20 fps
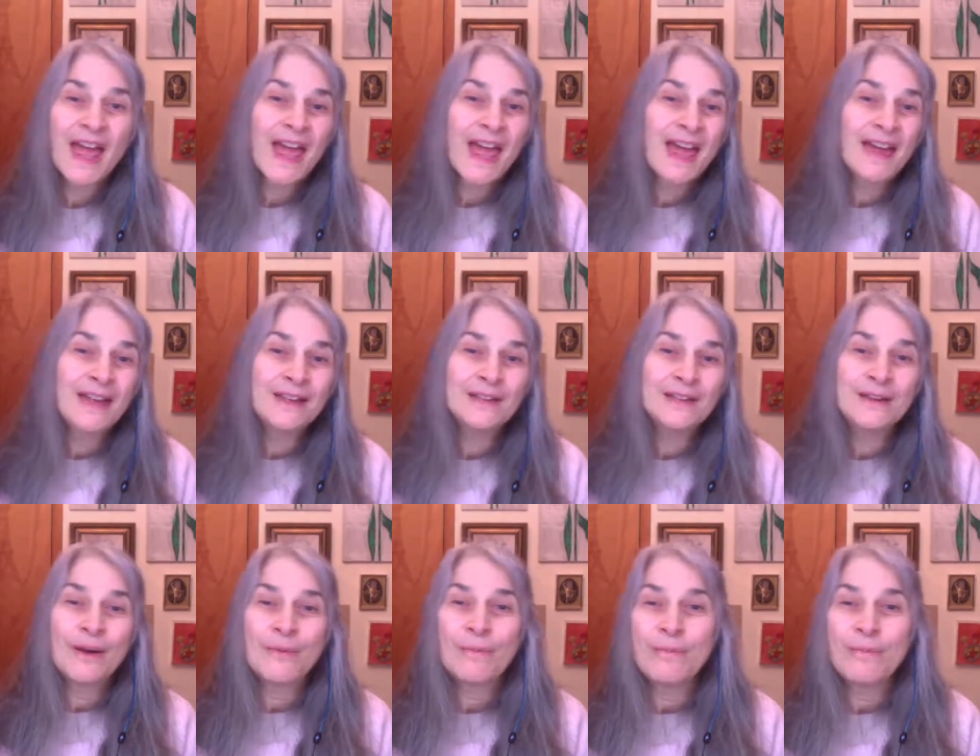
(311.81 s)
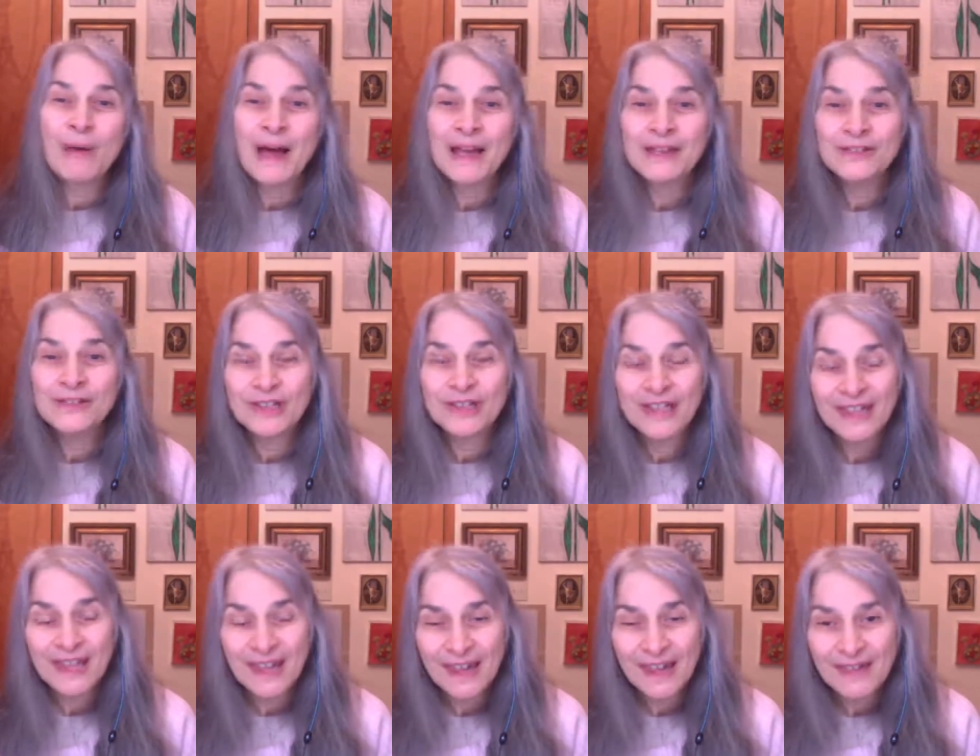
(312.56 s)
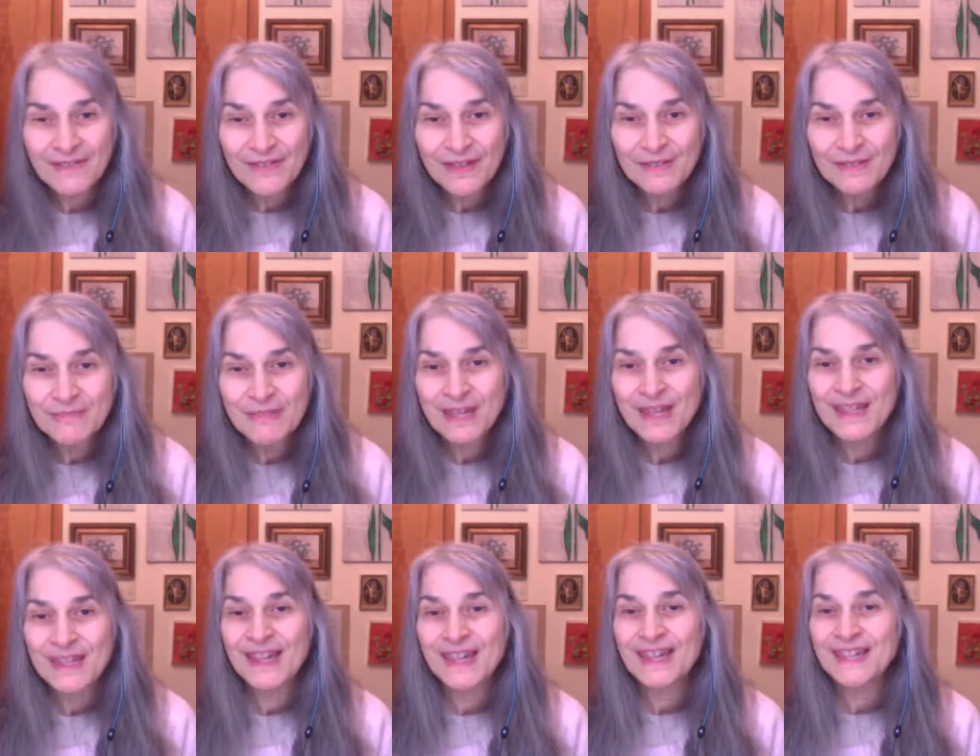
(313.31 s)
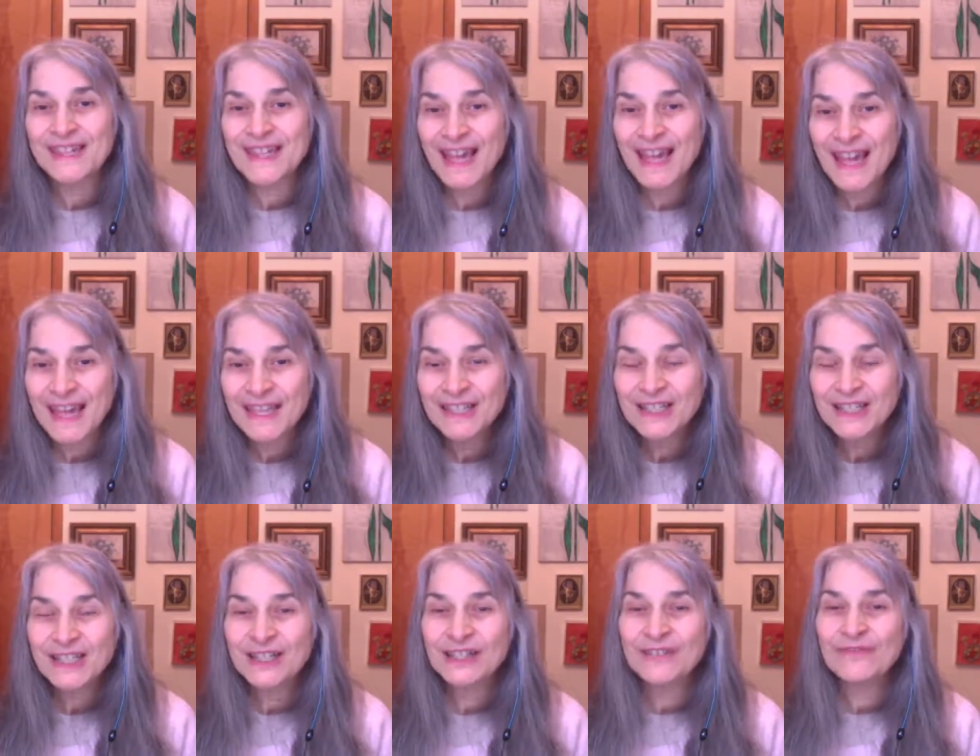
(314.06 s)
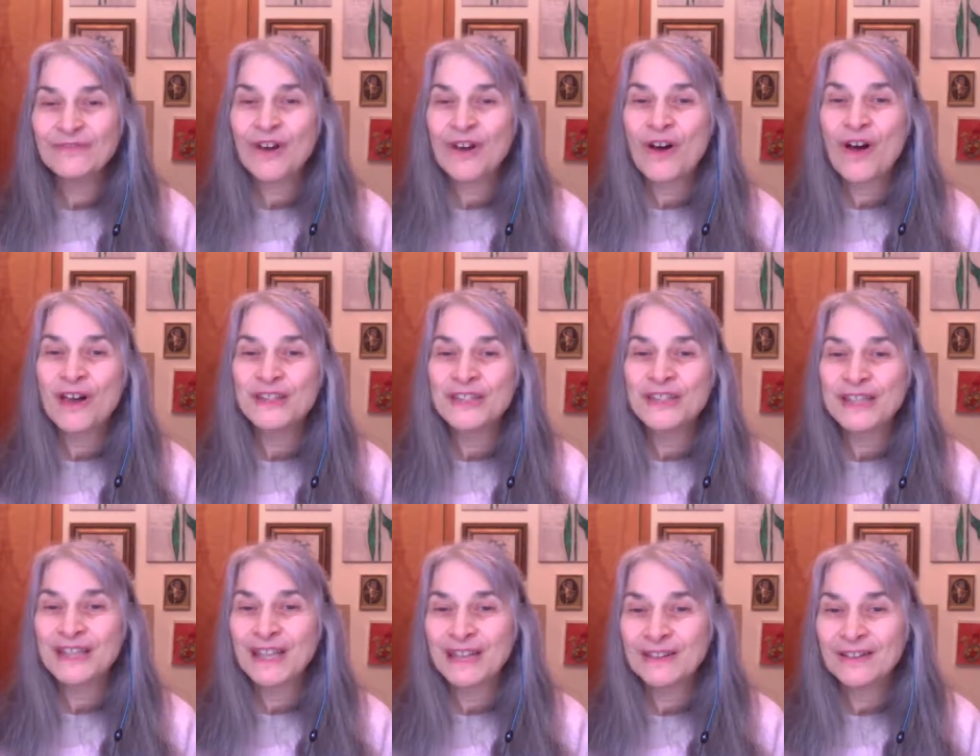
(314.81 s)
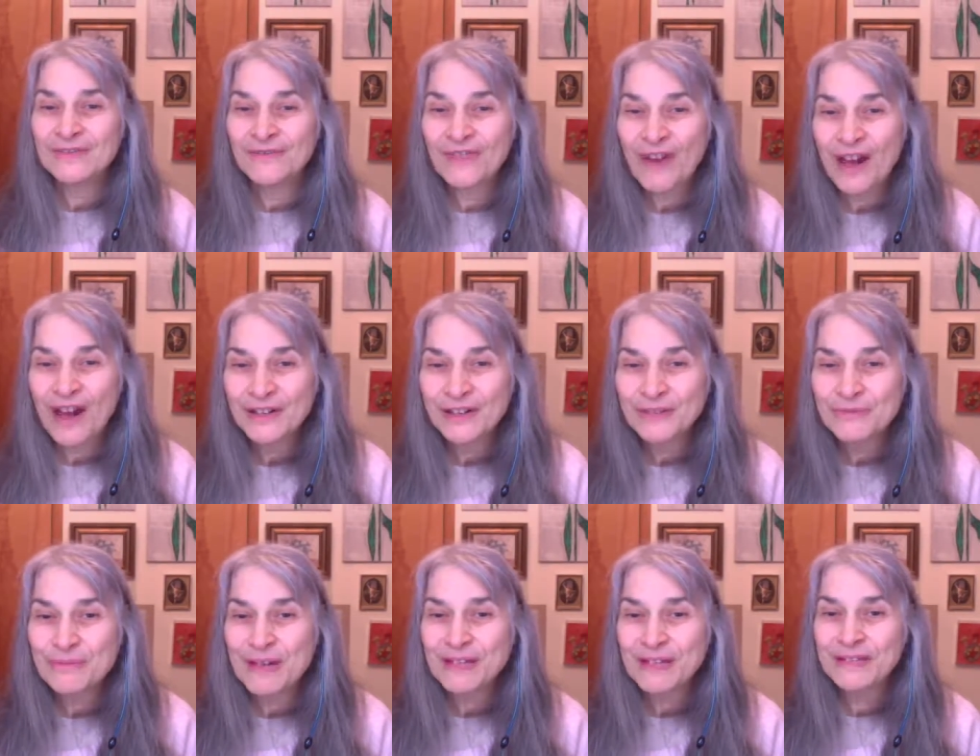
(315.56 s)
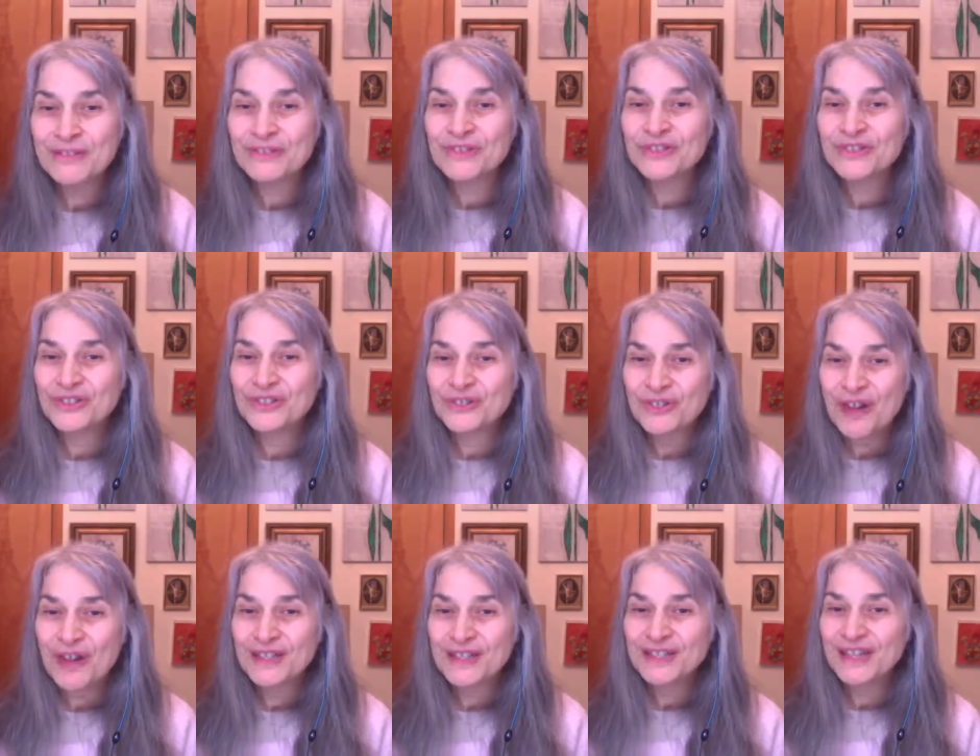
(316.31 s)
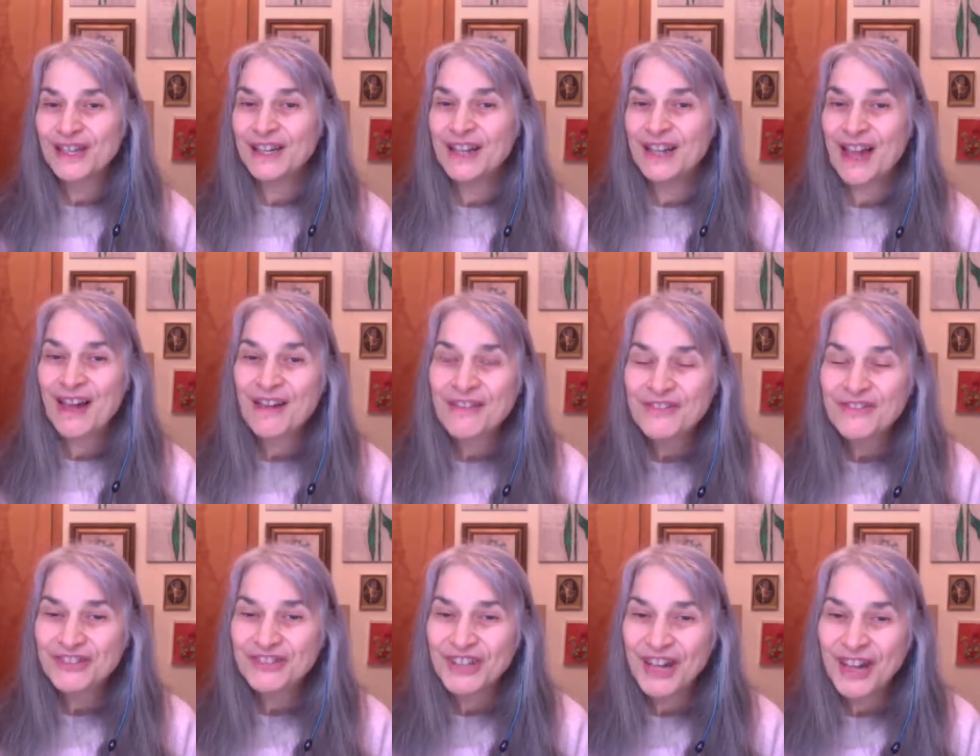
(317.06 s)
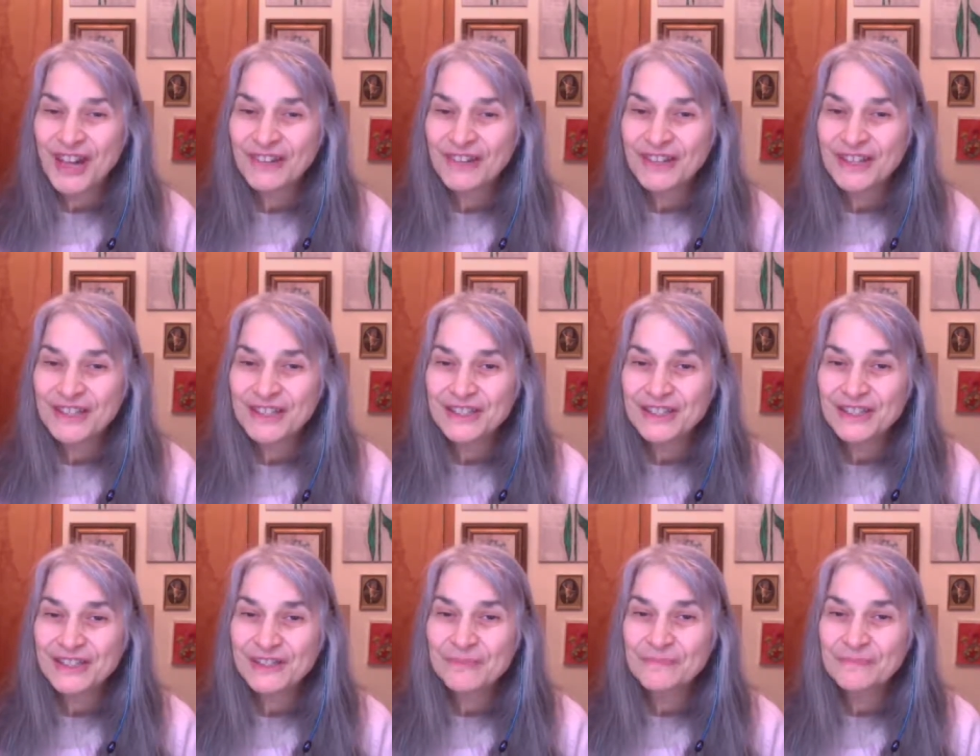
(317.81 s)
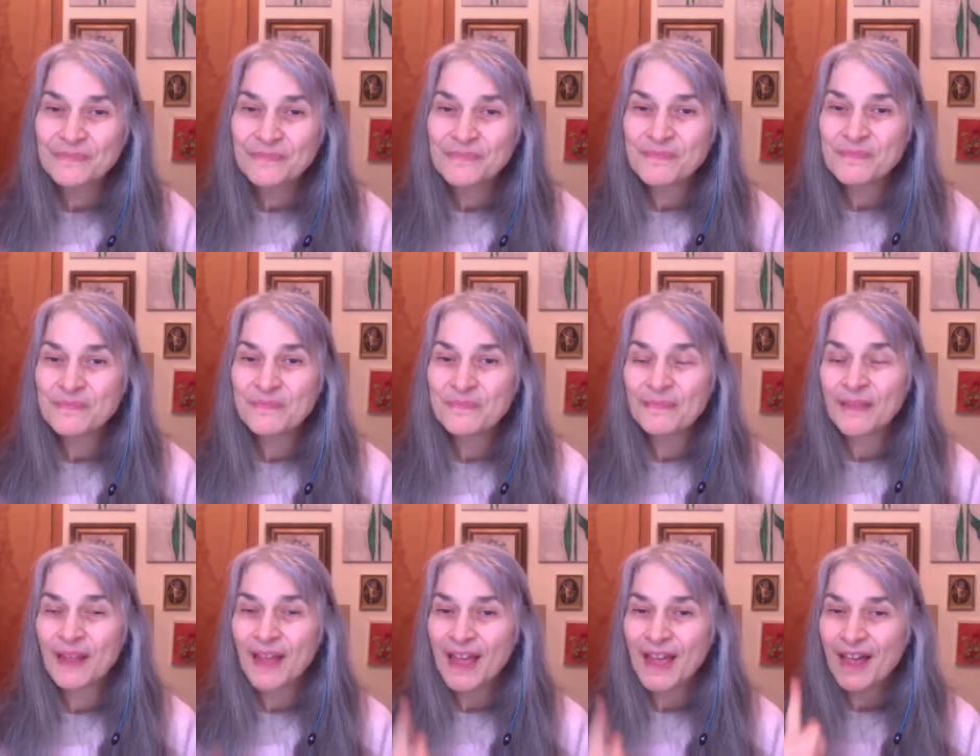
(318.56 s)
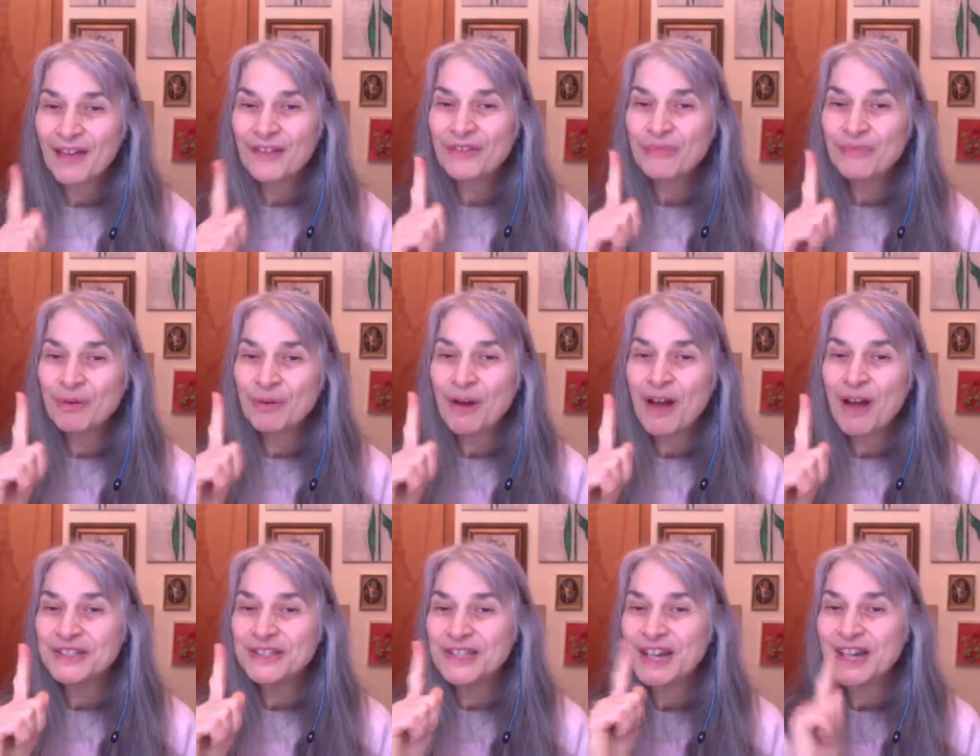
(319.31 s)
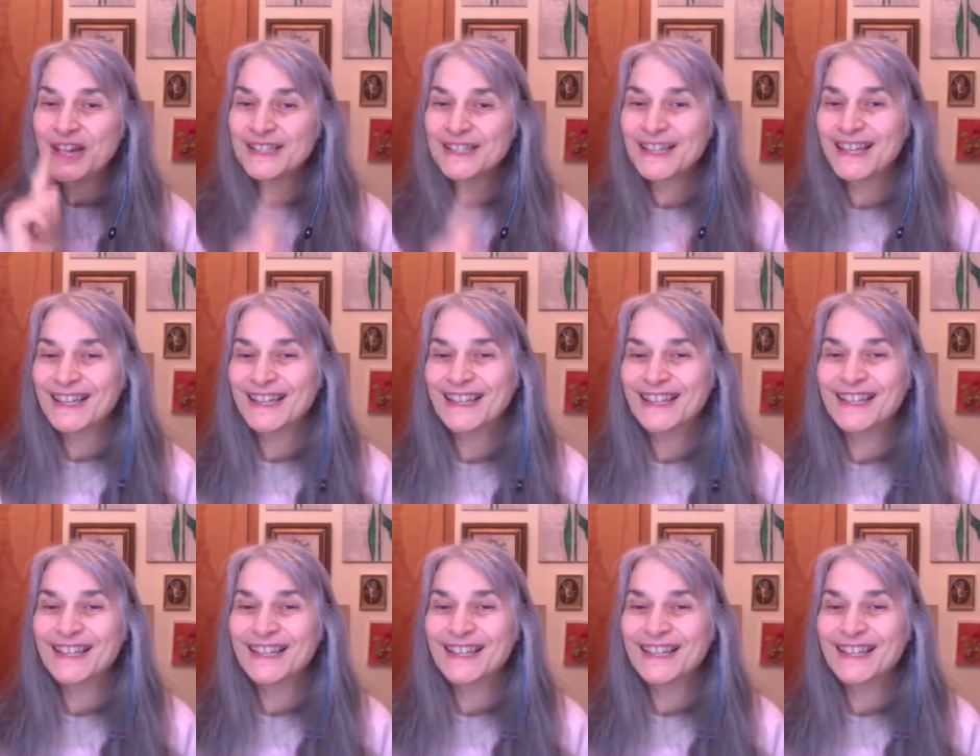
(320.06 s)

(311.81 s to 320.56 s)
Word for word: and by giving me the attention of causing the environmental stress and health challenge, health project,